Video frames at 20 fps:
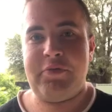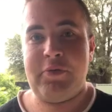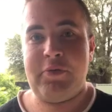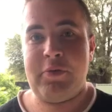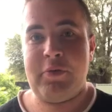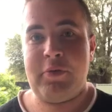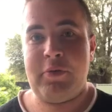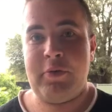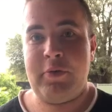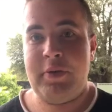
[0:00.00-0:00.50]

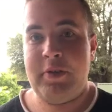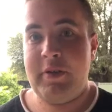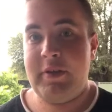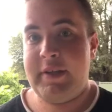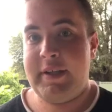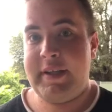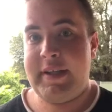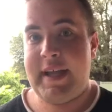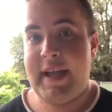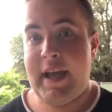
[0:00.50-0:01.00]
for
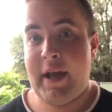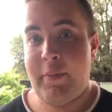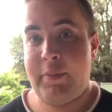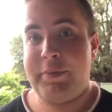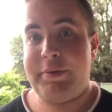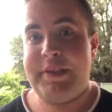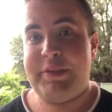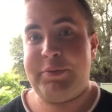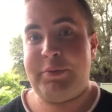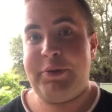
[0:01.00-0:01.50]
the
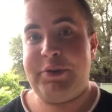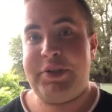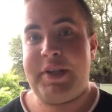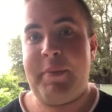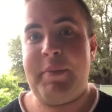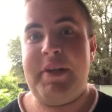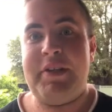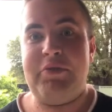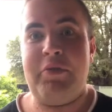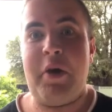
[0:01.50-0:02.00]
Cowboys, which
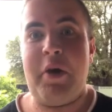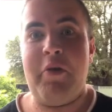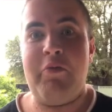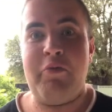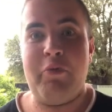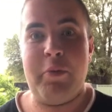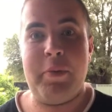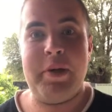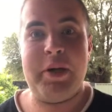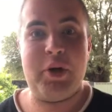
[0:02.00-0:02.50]
that means no
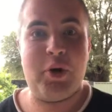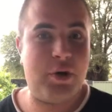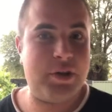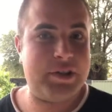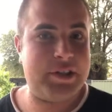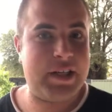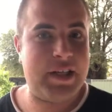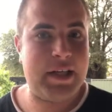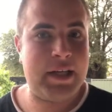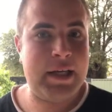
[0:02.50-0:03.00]
Ruben
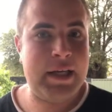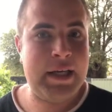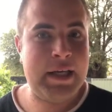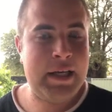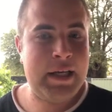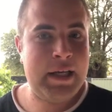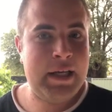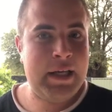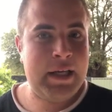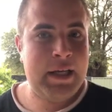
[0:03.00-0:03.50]
Cotter
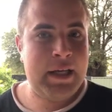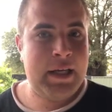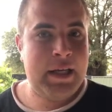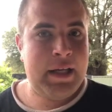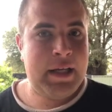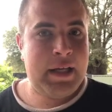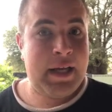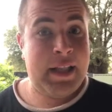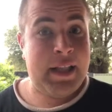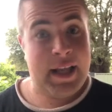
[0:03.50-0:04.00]

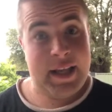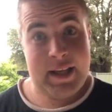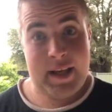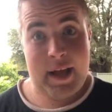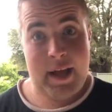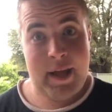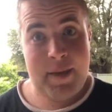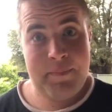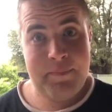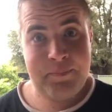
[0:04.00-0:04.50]
in that
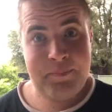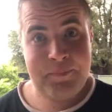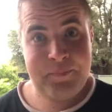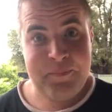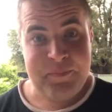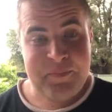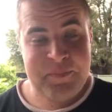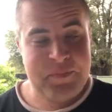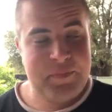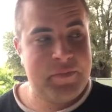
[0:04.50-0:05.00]
game.
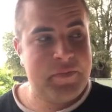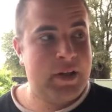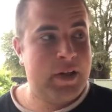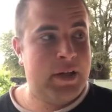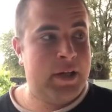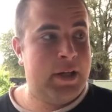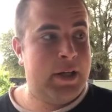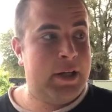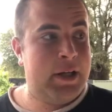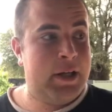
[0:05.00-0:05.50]

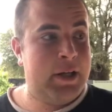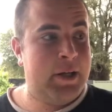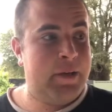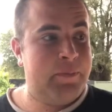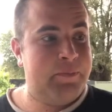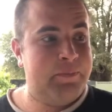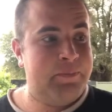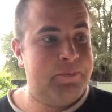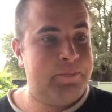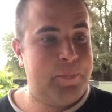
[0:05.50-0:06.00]

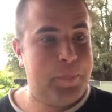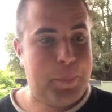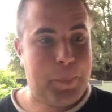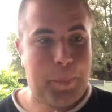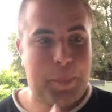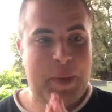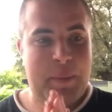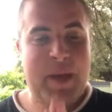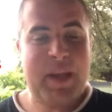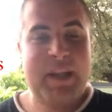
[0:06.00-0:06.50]

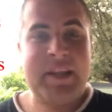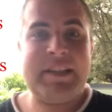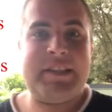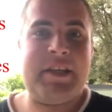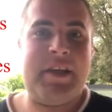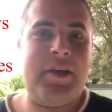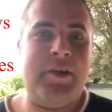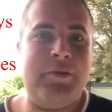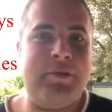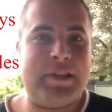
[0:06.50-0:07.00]
The Manly
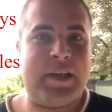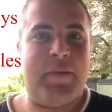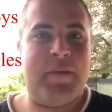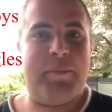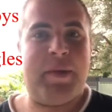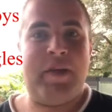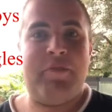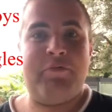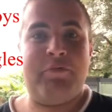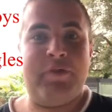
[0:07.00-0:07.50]
Sea Eagles
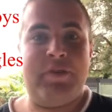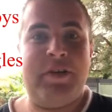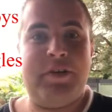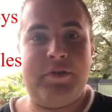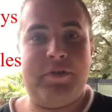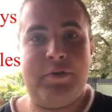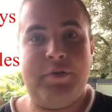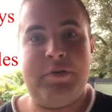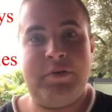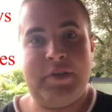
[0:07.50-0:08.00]
have been really
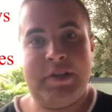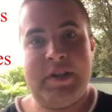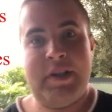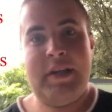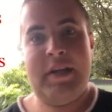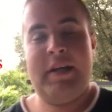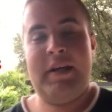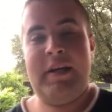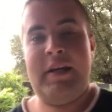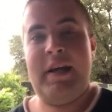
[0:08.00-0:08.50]
good,
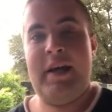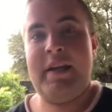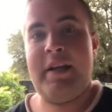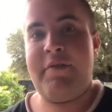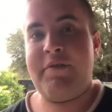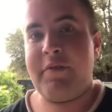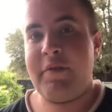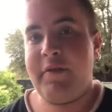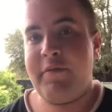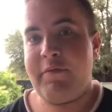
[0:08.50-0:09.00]
and
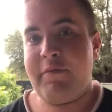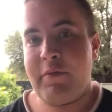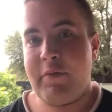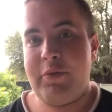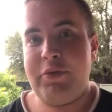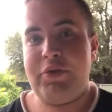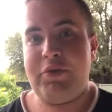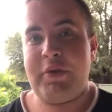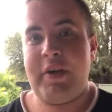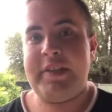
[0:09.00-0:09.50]
they've got a
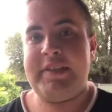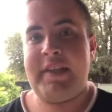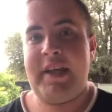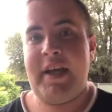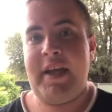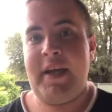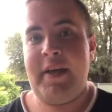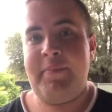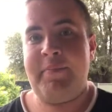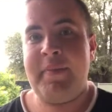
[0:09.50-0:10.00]
full-strength
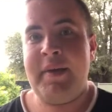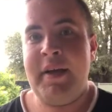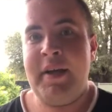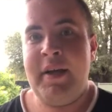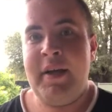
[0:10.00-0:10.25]
team.